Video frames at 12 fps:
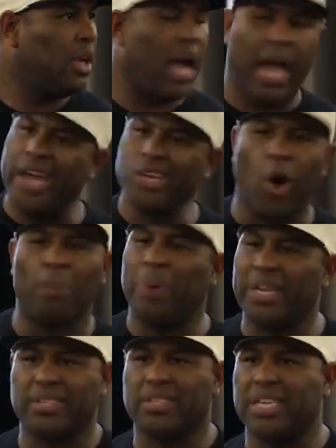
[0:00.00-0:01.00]
I had no
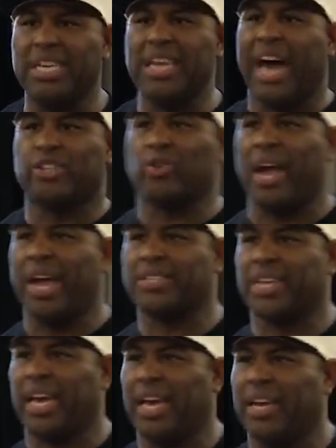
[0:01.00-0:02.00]
business eating out of
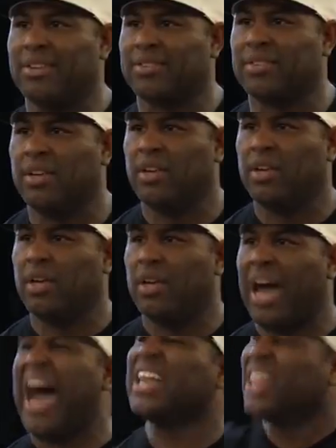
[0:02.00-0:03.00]
trash cans.
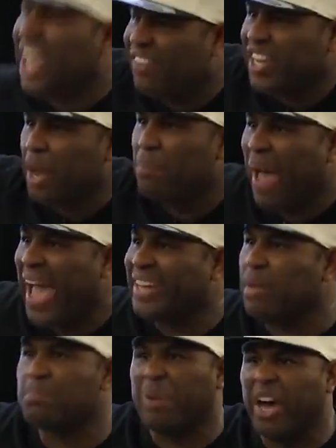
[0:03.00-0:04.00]
I lived in
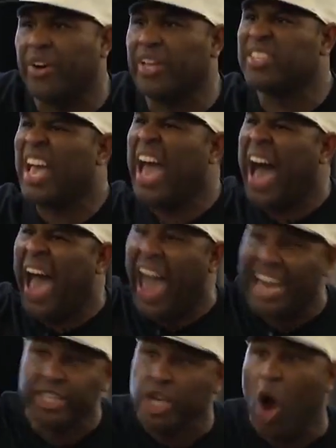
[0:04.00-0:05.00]
abandoned buildings. I
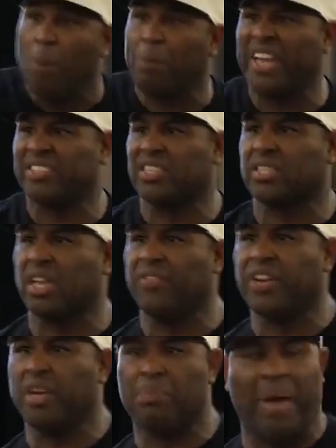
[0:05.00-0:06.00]
had no business
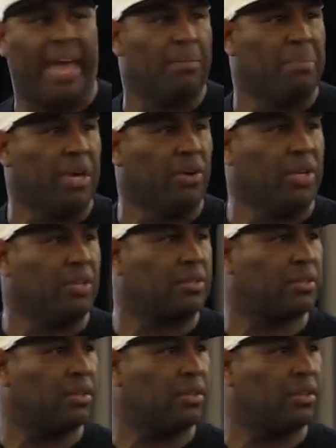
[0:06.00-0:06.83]
living in abandoned buildings.